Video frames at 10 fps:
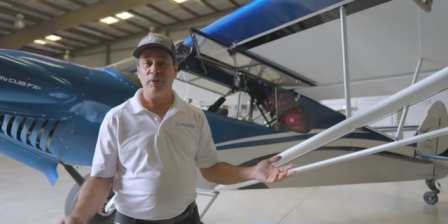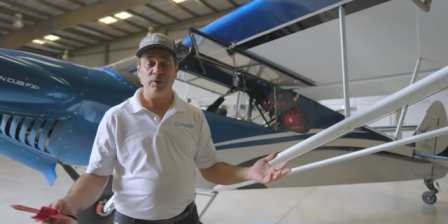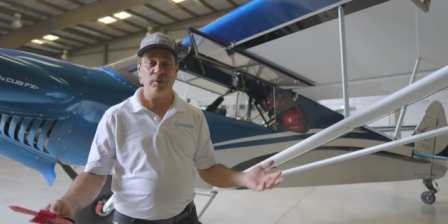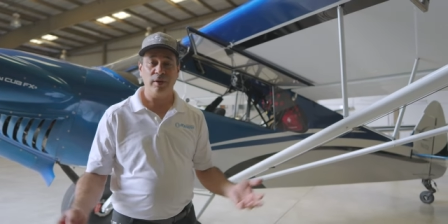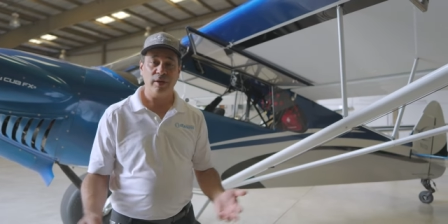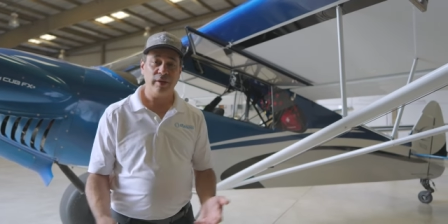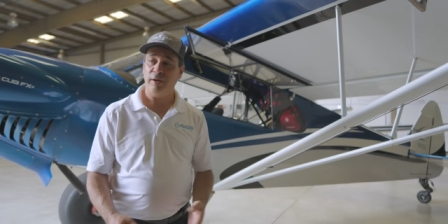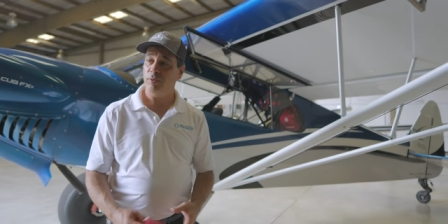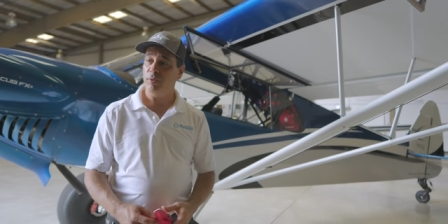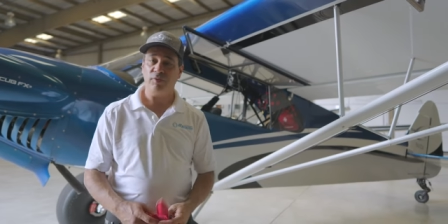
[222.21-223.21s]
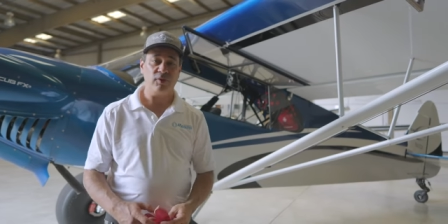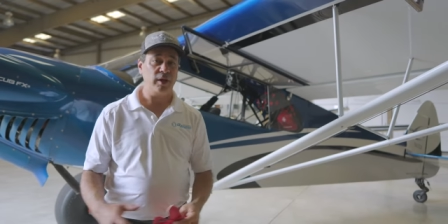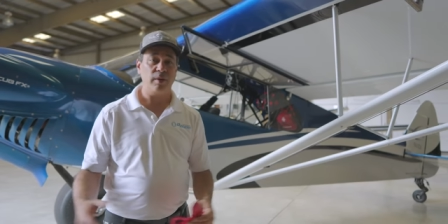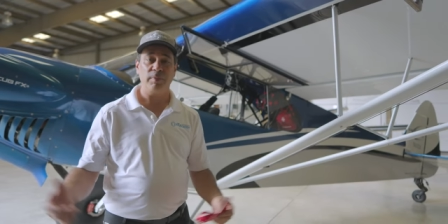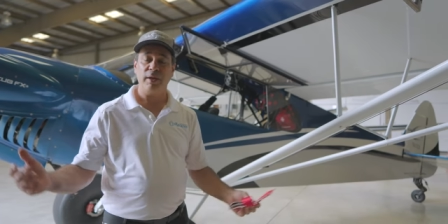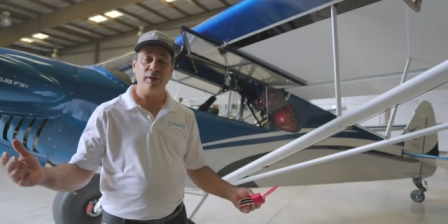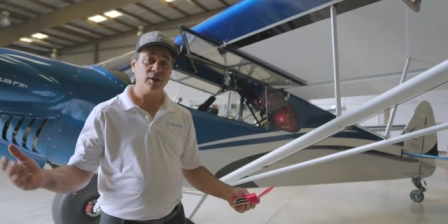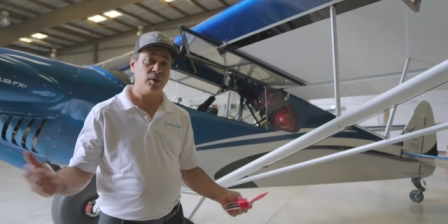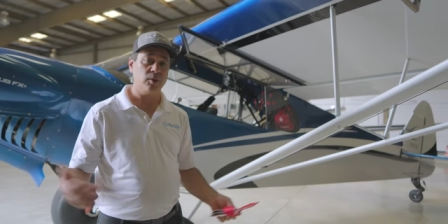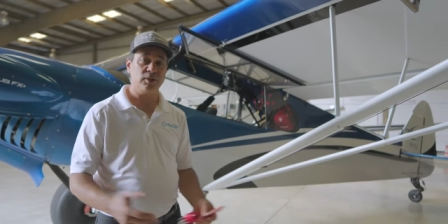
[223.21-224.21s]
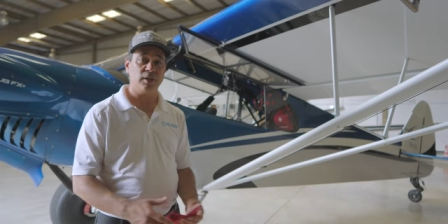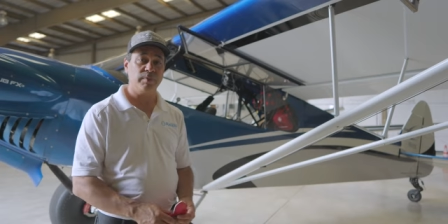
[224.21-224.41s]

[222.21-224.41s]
we're doing down here when we're flying up and down the coast at